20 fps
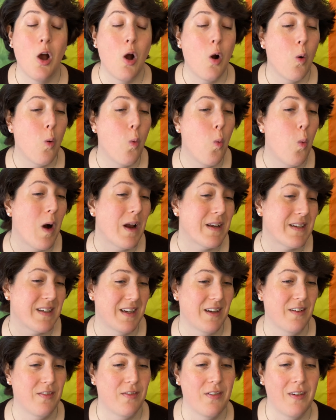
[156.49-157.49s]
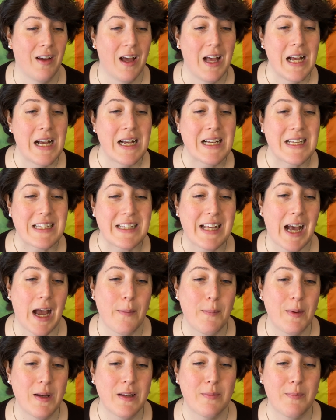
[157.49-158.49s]
What if
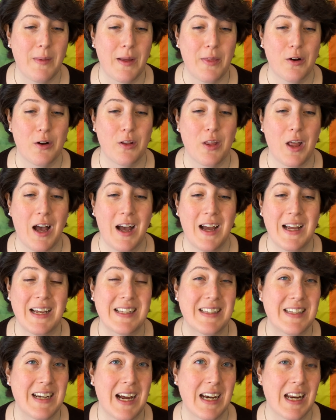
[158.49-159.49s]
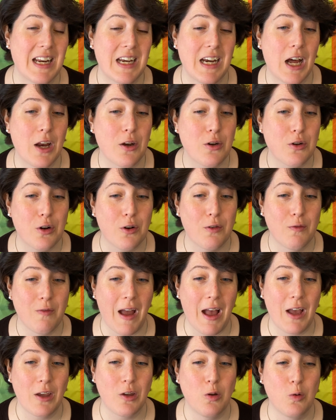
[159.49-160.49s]
Simon's mother-in-law is not an
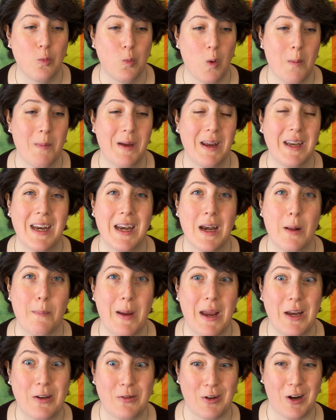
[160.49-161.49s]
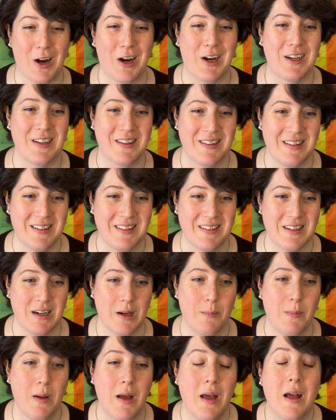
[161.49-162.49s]
undervalued woman in a patriarchal
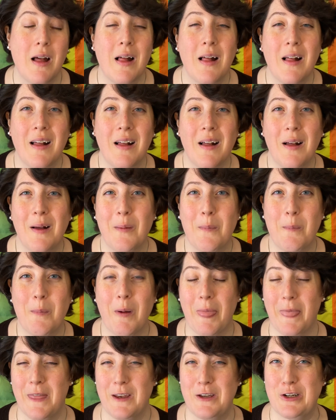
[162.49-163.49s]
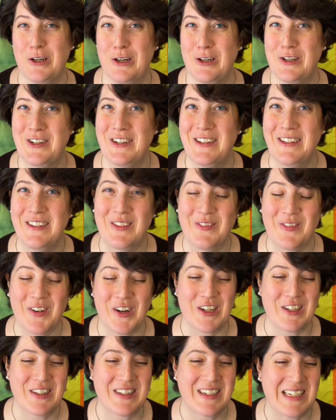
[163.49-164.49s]
system, but the church's
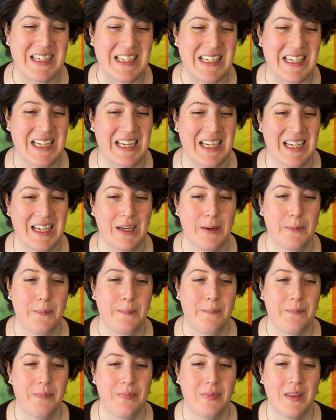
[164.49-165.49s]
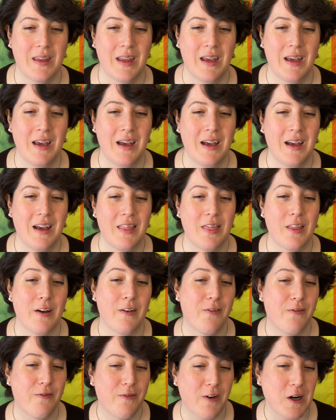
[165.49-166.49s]
first deacon, the
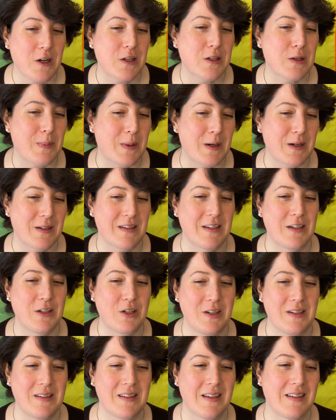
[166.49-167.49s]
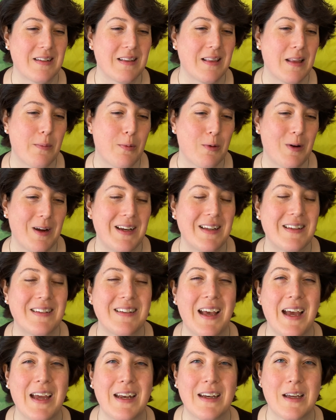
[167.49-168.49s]
first person Jesus liberates
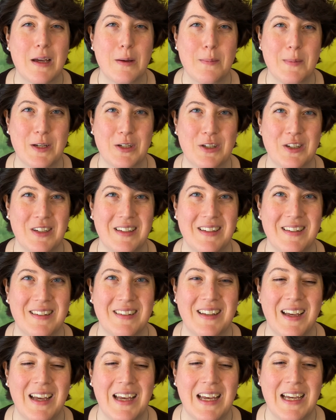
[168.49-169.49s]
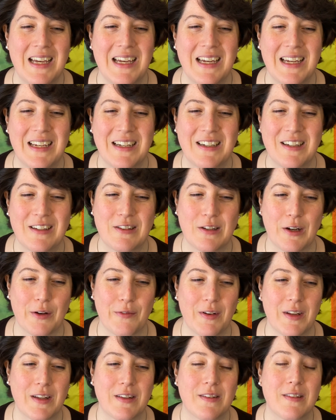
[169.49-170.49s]
and commissions into
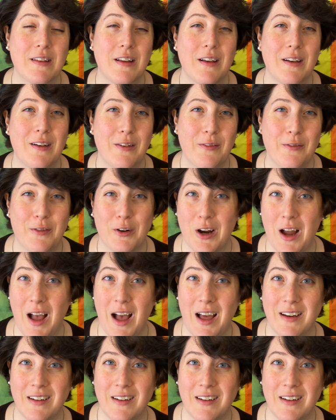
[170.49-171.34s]
service for God?